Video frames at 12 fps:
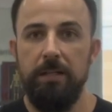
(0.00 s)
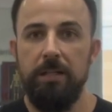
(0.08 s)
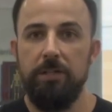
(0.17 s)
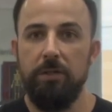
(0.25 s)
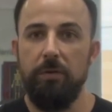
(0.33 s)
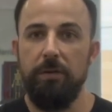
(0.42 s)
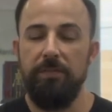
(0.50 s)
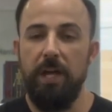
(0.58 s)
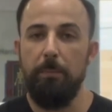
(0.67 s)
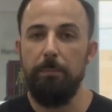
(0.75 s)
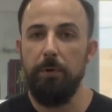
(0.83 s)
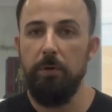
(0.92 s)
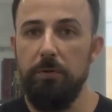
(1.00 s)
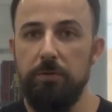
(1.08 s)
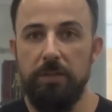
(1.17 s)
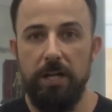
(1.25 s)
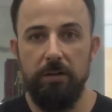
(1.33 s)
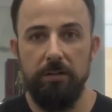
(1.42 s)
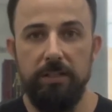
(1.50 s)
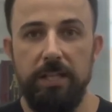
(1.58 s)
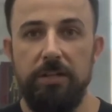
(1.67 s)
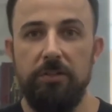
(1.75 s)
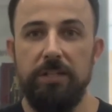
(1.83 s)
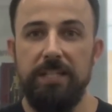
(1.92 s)
So if that bulge or that
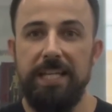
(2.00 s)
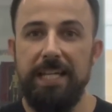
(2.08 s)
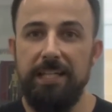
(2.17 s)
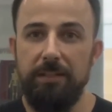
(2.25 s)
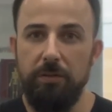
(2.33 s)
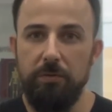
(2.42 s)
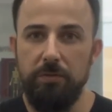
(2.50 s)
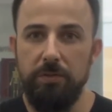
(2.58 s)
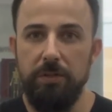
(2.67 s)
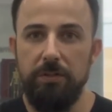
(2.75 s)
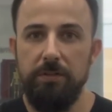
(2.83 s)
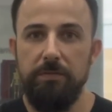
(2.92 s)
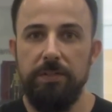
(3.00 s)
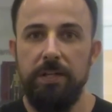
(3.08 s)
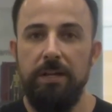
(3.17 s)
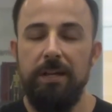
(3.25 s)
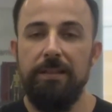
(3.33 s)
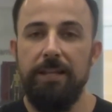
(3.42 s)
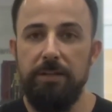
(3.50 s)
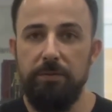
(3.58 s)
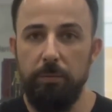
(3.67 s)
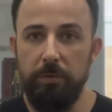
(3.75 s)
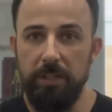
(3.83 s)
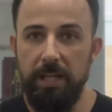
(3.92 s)
herniation is hitting those nerves, that's
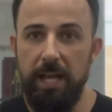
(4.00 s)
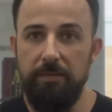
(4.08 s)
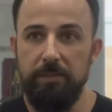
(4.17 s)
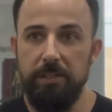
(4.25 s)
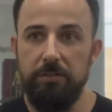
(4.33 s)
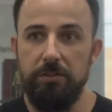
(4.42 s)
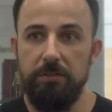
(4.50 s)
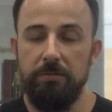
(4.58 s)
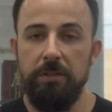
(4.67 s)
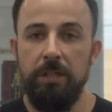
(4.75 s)
when we're going to have an issue.